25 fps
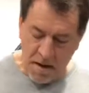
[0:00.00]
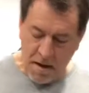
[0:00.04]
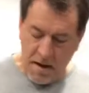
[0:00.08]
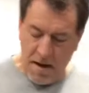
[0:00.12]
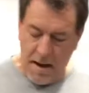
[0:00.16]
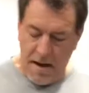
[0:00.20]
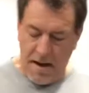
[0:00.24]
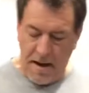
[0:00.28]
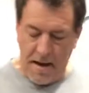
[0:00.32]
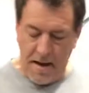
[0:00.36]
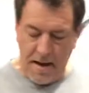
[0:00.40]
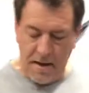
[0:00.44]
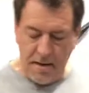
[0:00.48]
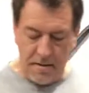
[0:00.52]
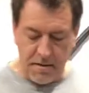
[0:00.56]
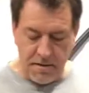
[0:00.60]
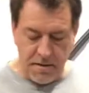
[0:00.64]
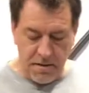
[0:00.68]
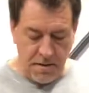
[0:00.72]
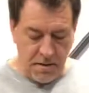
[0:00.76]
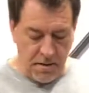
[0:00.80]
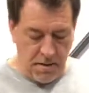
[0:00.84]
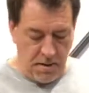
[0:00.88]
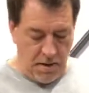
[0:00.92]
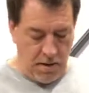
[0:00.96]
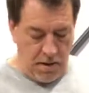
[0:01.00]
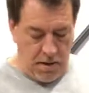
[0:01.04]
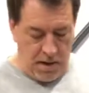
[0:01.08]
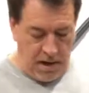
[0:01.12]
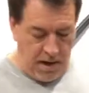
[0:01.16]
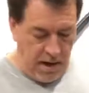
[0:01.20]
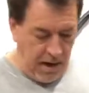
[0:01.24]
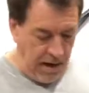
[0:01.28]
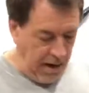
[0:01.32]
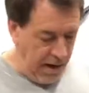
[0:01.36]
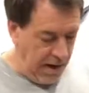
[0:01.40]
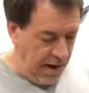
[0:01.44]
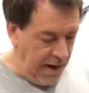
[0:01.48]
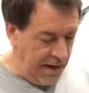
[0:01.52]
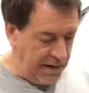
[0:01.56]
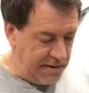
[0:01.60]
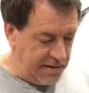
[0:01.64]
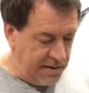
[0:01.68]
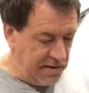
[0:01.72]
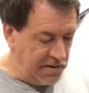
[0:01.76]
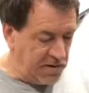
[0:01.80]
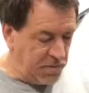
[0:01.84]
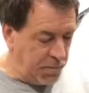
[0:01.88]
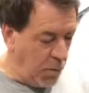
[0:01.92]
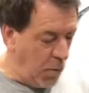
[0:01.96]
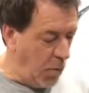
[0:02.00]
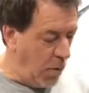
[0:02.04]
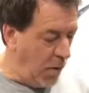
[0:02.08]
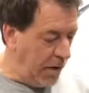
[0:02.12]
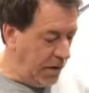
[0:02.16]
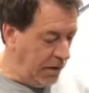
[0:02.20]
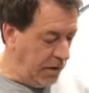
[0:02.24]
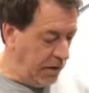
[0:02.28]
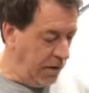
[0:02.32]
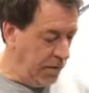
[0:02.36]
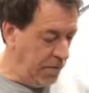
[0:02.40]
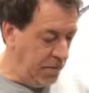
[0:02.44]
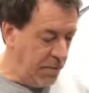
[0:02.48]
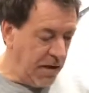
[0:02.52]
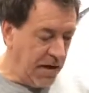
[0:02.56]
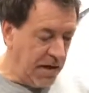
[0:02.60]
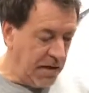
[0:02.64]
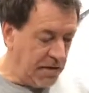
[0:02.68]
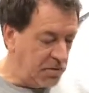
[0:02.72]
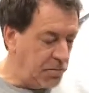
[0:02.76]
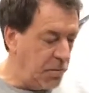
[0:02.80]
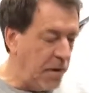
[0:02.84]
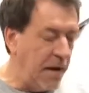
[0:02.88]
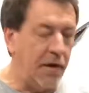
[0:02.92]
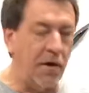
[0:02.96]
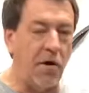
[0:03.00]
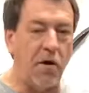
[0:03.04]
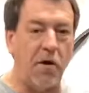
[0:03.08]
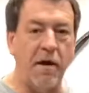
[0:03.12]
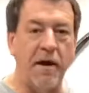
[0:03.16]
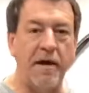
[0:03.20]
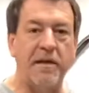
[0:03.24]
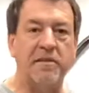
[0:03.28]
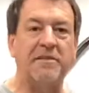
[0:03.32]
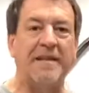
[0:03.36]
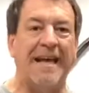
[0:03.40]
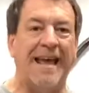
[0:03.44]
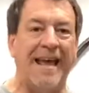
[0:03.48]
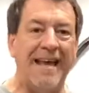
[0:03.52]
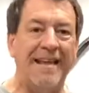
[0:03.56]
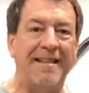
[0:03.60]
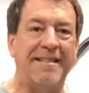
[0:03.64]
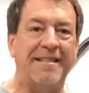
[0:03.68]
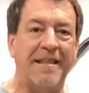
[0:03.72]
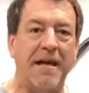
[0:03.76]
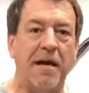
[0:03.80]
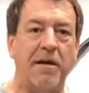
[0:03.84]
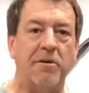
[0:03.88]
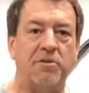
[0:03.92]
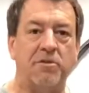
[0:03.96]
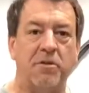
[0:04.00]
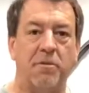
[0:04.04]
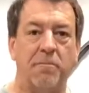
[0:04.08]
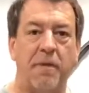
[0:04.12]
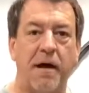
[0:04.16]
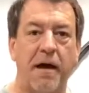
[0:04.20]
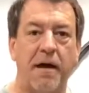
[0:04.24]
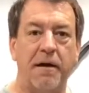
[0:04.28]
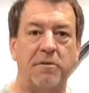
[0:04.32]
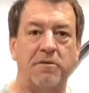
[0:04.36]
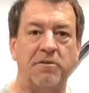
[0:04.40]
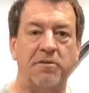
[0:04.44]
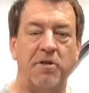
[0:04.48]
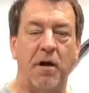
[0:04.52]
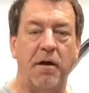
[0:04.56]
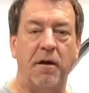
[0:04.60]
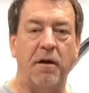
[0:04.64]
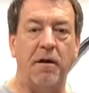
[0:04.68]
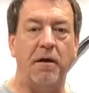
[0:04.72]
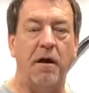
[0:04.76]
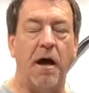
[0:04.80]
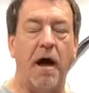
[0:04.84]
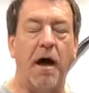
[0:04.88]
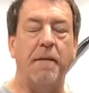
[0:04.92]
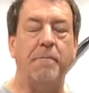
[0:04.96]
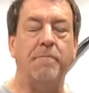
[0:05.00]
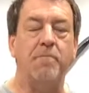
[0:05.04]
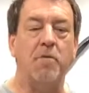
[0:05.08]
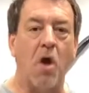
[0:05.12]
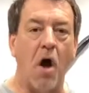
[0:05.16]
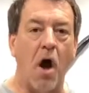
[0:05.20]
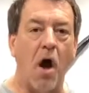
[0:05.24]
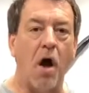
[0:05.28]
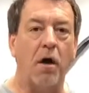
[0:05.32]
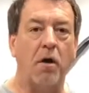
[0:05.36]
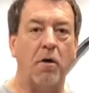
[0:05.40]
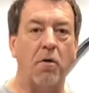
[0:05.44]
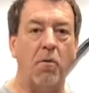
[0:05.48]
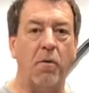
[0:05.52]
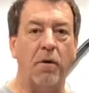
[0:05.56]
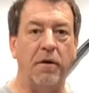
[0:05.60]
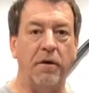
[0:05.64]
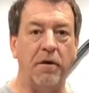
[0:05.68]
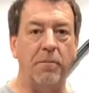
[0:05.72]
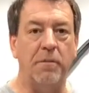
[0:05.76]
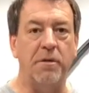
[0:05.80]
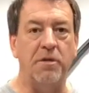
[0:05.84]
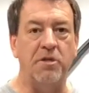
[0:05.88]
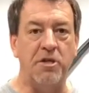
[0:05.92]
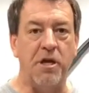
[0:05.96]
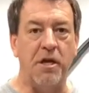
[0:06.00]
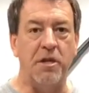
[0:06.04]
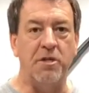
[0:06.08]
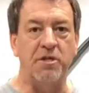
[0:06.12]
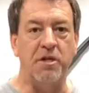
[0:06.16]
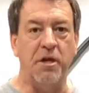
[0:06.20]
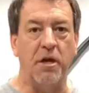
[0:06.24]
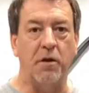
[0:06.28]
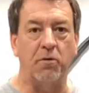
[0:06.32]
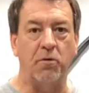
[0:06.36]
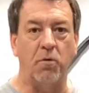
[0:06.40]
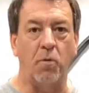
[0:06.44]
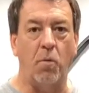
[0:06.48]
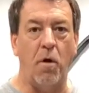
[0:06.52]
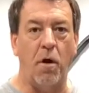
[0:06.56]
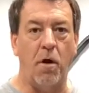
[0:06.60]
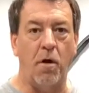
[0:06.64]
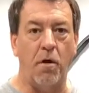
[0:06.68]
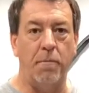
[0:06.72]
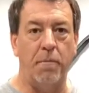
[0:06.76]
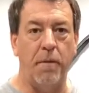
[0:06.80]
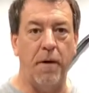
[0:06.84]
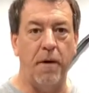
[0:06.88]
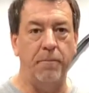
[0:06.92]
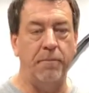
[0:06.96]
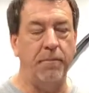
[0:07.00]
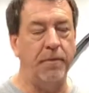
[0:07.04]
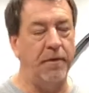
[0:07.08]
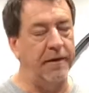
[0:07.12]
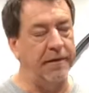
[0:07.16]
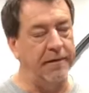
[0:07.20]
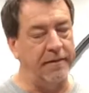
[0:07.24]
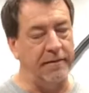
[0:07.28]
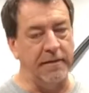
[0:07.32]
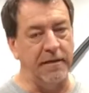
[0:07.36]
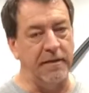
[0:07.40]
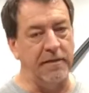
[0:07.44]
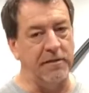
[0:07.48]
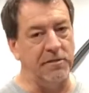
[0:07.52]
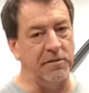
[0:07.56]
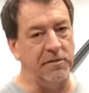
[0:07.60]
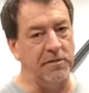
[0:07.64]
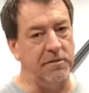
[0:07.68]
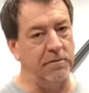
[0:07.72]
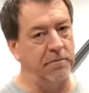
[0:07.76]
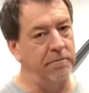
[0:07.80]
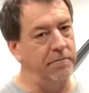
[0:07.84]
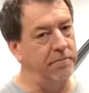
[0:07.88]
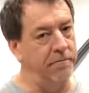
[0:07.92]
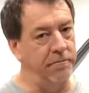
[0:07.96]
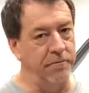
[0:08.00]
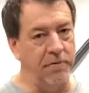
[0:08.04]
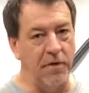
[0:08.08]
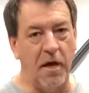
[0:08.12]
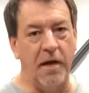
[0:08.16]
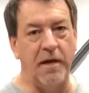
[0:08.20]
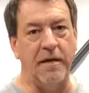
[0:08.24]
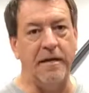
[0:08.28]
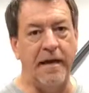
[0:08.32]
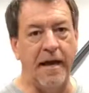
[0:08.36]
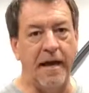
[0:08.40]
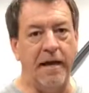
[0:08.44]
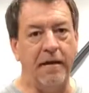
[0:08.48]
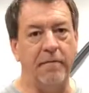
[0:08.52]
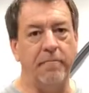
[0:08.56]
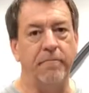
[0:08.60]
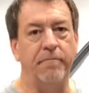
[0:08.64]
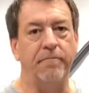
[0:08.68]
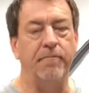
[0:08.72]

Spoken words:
And at this point, because my car has 8,000 miles on it, I'm not going to be changing out the water pump, at least not yet.